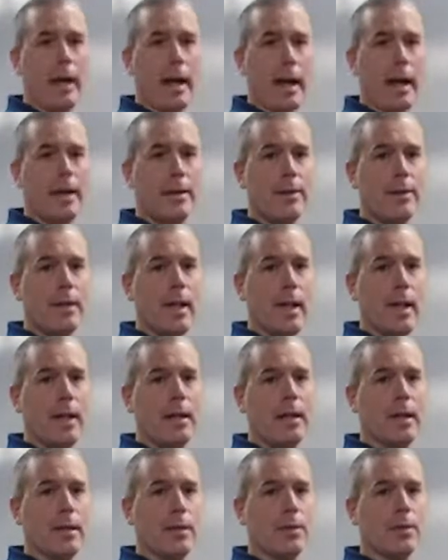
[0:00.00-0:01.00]
that the hot
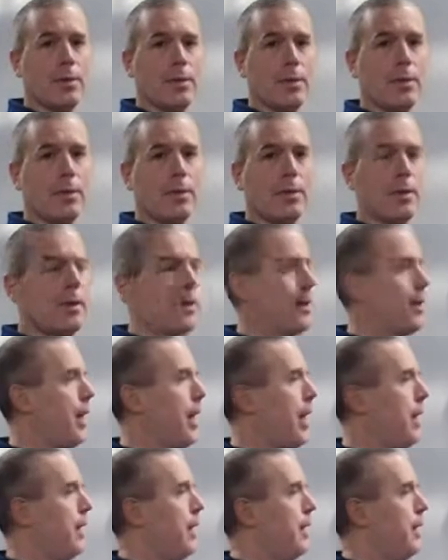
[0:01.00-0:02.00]
side is frozen
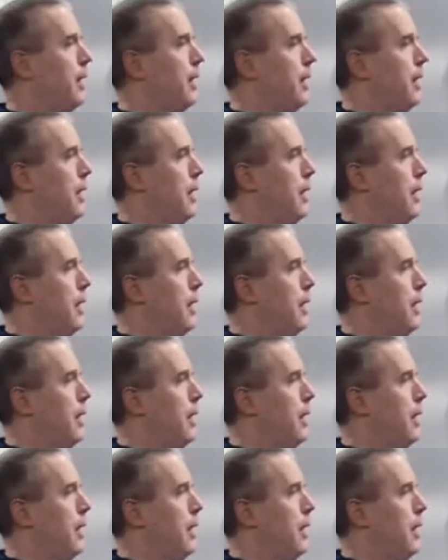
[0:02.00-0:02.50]
solid.